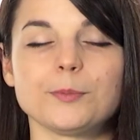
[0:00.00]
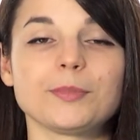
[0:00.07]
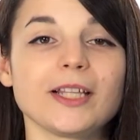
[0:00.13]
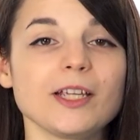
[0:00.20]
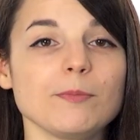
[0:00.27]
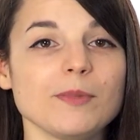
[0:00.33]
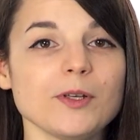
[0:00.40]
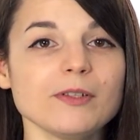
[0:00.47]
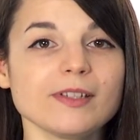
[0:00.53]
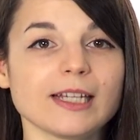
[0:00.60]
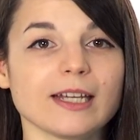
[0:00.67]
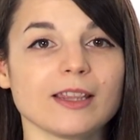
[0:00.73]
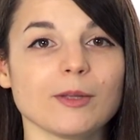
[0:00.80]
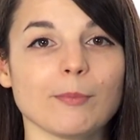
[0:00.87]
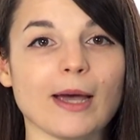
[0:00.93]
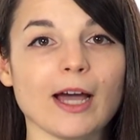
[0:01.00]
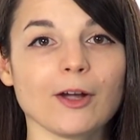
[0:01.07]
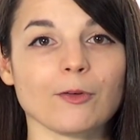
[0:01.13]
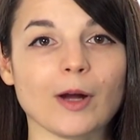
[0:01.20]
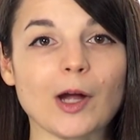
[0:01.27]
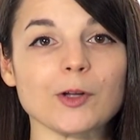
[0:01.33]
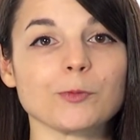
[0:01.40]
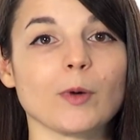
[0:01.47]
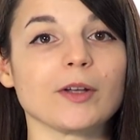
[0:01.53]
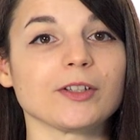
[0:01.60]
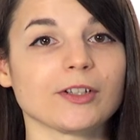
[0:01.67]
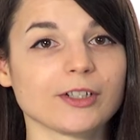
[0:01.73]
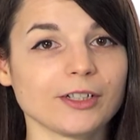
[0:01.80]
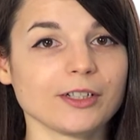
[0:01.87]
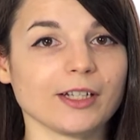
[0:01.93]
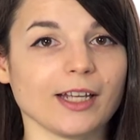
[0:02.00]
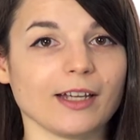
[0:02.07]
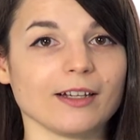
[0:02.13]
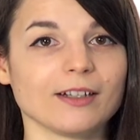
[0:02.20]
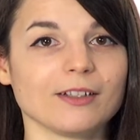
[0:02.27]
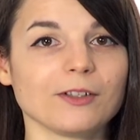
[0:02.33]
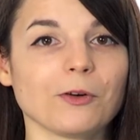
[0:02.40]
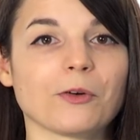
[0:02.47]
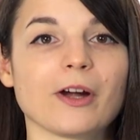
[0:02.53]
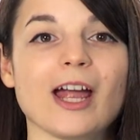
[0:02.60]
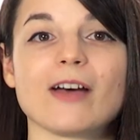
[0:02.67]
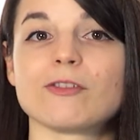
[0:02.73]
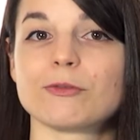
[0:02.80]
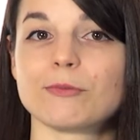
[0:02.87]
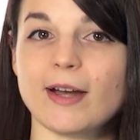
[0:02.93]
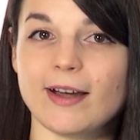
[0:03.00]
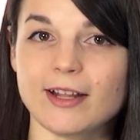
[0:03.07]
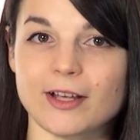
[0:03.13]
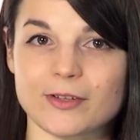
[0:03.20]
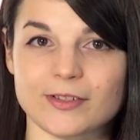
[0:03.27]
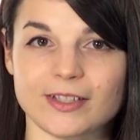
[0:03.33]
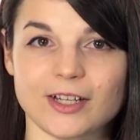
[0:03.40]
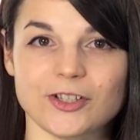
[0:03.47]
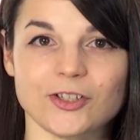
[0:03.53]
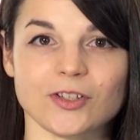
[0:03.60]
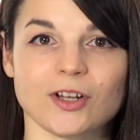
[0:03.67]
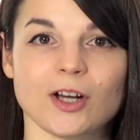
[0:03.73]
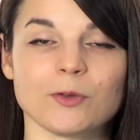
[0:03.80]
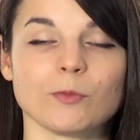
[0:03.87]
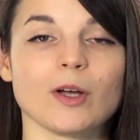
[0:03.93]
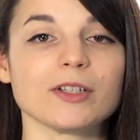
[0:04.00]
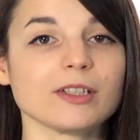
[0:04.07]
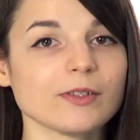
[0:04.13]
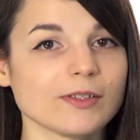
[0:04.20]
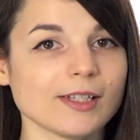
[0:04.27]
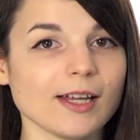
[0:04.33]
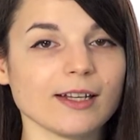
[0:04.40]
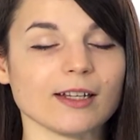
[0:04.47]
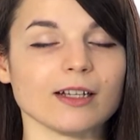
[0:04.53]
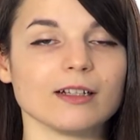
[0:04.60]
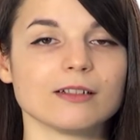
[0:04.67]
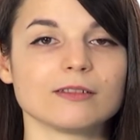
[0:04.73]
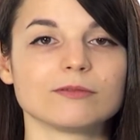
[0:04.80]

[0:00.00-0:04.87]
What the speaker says: Play music in the background while you're cooking, or have a radio station on while you study.